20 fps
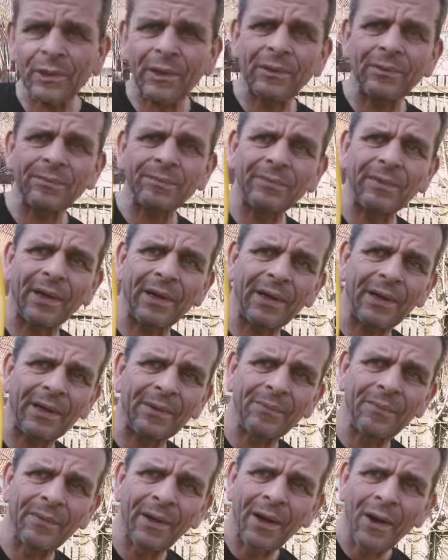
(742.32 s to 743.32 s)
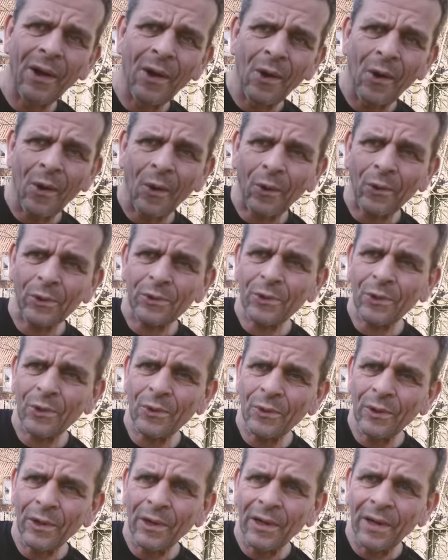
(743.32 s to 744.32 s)
one. Um,
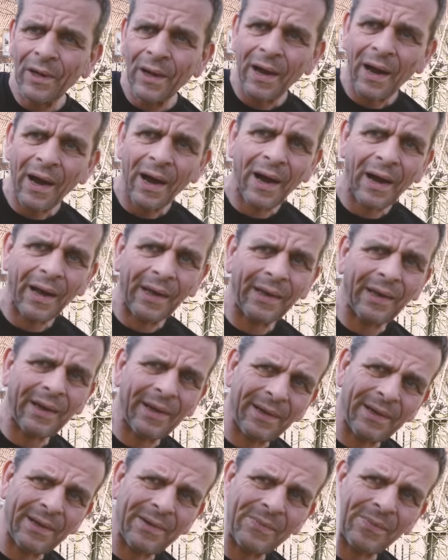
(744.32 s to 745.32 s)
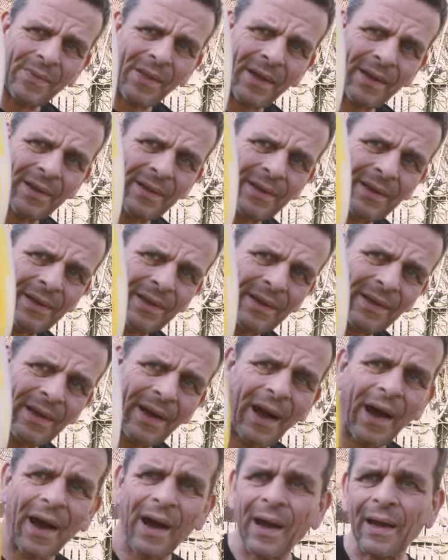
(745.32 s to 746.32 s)
also, I, um,
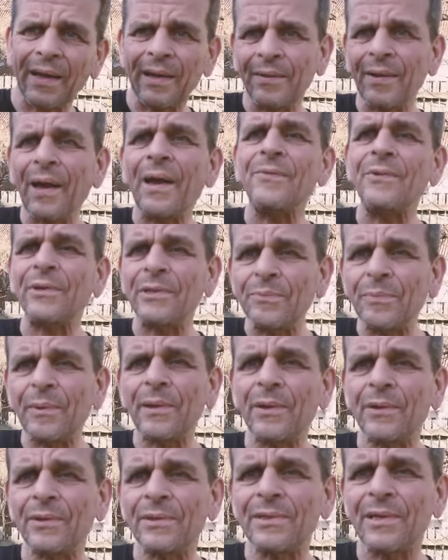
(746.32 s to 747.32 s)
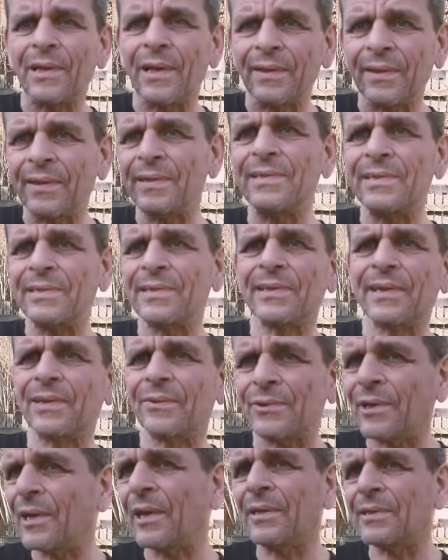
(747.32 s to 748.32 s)
I have experienced that this
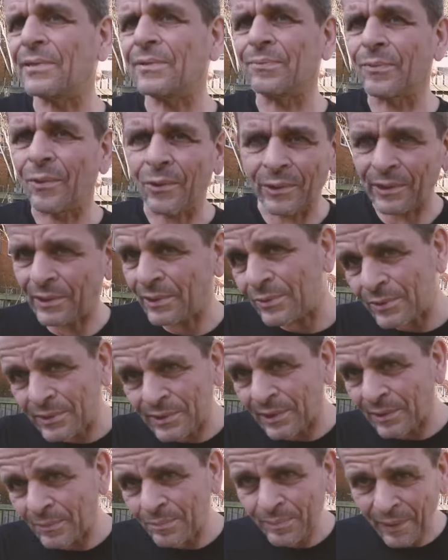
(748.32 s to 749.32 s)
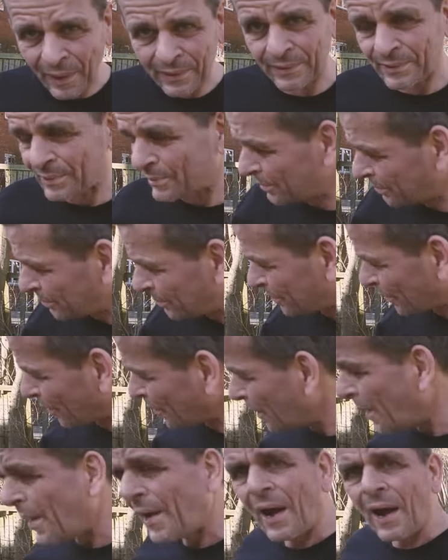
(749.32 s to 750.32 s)
creates more interesting patterns.
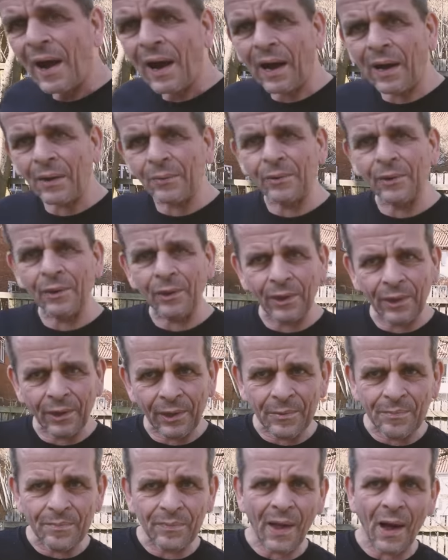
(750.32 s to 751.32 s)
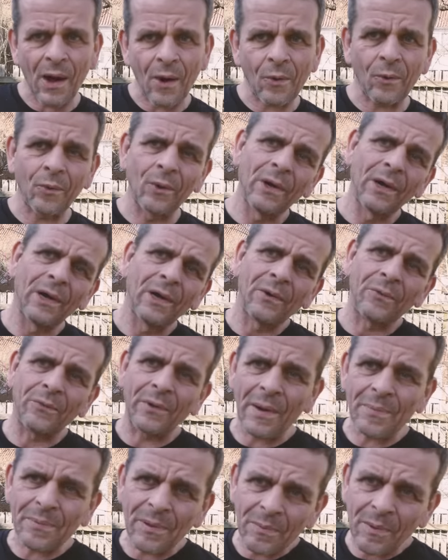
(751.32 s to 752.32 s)
So I will um, now
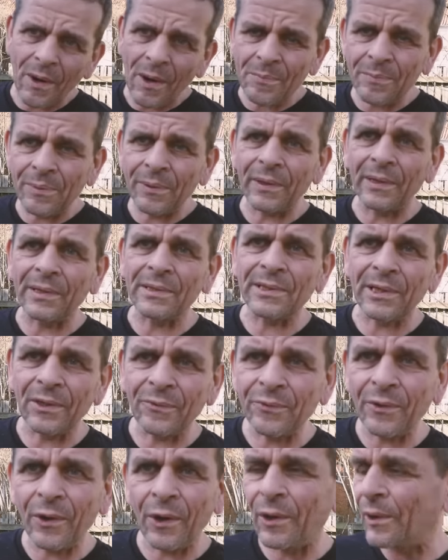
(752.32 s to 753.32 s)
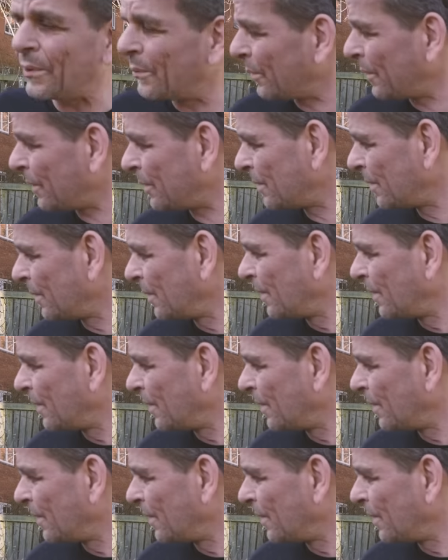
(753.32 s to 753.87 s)
wrap them up in tinfoil with